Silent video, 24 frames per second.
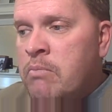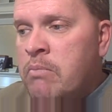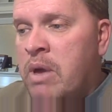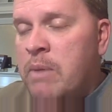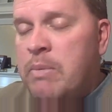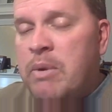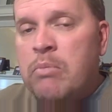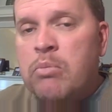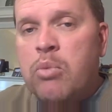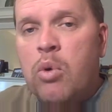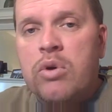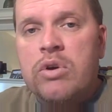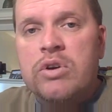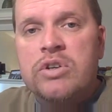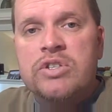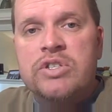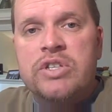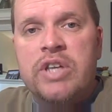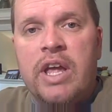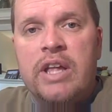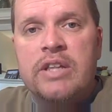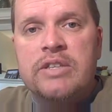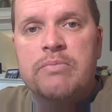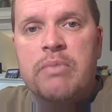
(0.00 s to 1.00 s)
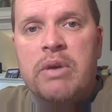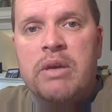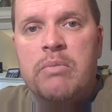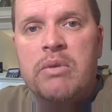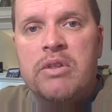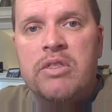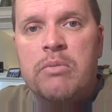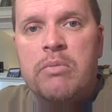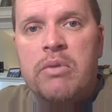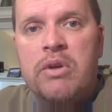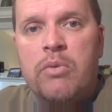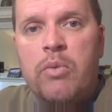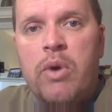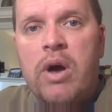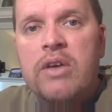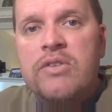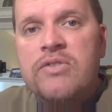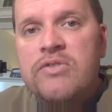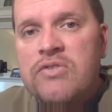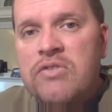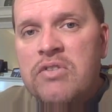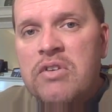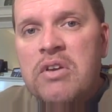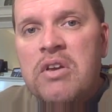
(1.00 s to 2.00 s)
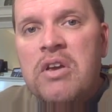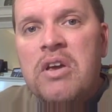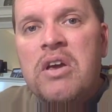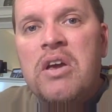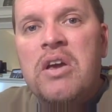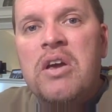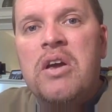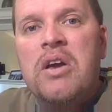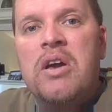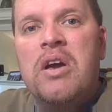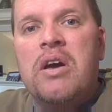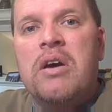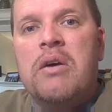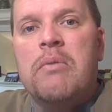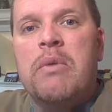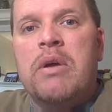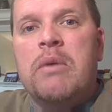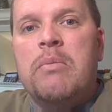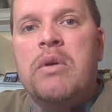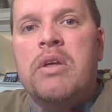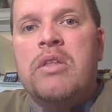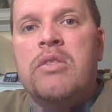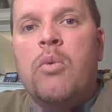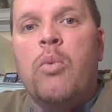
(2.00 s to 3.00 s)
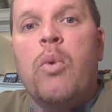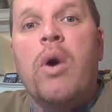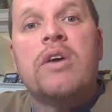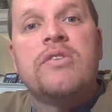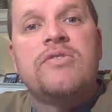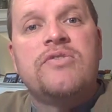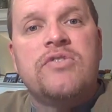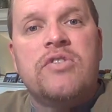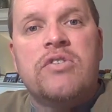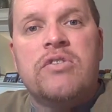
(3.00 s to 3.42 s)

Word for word: Maybe border states, maybe in the Midwest, maybe in the West,